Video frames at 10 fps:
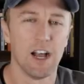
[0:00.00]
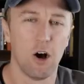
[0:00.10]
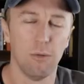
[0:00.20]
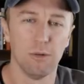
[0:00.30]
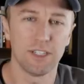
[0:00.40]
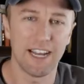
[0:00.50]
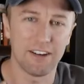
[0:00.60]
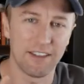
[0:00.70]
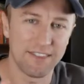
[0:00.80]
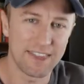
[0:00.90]
Almost
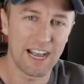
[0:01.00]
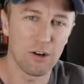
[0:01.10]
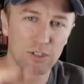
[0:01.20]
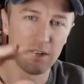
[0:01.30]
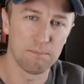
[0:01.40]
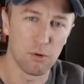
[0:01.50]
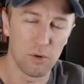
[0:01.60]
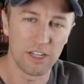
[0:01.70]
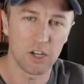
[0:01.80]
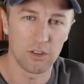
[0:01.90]
down a thousand
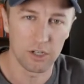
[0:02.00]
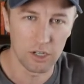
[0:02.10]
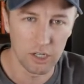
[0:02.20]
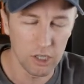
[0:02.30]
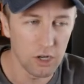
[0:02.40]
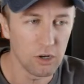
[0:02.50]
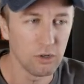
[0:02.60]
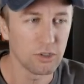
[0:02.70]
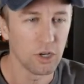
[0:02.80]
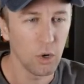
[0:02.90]
points on the close.